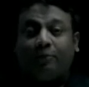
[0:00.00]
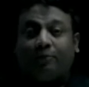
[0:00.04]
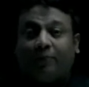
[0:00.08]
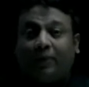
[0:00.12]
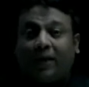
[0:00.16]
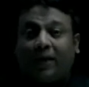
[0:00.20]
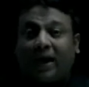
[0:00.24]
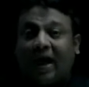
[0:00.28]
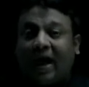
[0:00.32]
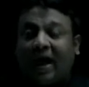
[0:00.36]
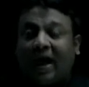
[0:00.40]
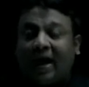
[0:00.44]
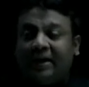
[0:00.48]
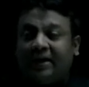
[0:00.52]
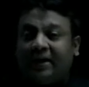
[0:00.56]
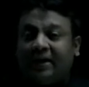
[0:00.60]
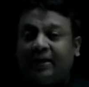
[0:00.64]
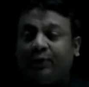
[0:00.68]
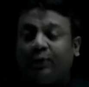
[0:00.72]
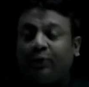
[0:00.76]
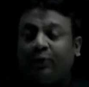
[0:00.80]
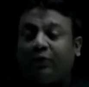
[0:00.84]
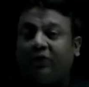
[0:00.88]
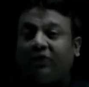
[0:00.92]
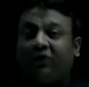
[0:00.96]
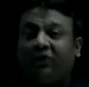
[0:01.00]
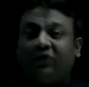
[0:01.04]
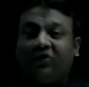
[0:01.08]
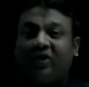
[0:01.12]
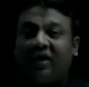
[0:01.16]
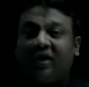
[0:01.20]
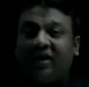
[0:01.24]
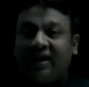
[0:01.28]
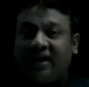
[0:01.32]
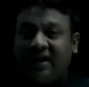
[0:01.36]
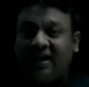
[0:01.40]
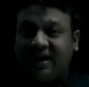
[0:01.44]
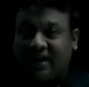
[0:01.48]
planned to
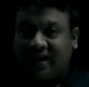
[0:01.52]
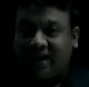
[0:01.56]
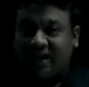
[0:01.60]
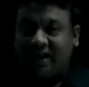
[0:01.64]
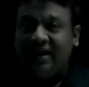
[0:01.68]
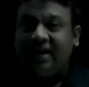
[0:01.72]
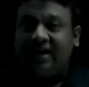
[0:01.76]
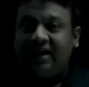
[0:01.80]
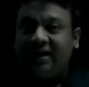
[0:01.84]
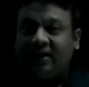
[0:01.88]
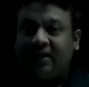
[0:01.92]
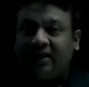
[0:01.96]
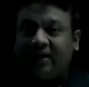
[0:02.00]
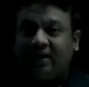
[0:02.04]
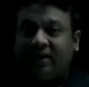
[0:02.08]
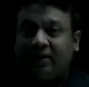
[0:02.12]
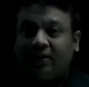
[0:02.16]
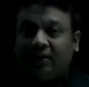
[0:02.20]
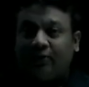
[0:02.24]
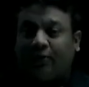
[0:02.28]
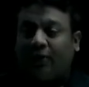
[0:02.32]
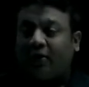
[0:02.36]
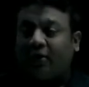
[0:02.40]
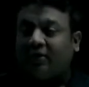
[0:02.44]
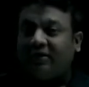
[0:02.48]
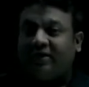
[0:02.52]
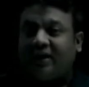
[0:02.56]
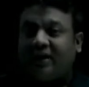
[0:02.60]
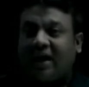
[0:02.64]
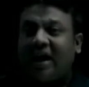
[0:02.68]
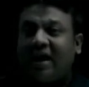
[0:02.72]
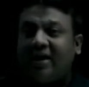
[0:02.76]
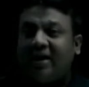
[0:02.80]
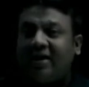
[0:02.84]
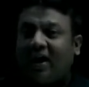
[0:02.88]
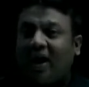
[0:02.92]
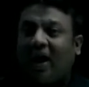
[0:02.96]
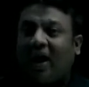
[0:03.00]
study for
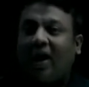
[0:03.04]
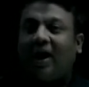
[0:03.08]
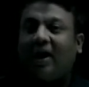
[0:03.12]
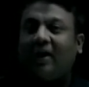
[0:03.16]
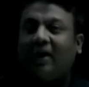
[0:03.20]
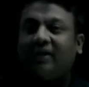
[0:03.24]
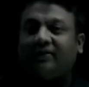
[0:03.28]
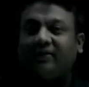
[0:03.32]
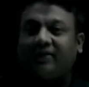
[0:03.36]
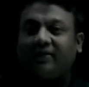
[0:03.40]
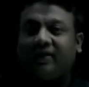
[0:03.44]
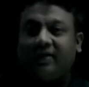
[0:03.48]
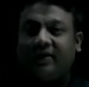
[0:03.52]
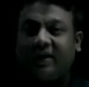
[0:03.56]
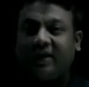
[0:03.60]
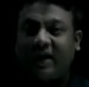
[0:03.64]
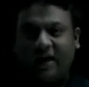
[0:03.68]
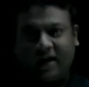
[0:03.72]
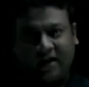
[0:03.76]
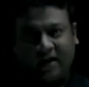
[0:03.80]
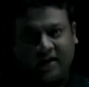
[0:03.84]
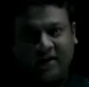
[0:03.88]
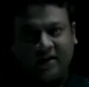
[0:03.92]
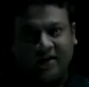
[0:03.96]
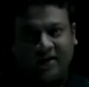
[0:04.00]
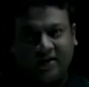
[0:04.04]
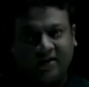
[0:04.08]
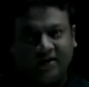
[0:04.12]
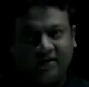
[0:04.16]
10 hours a day,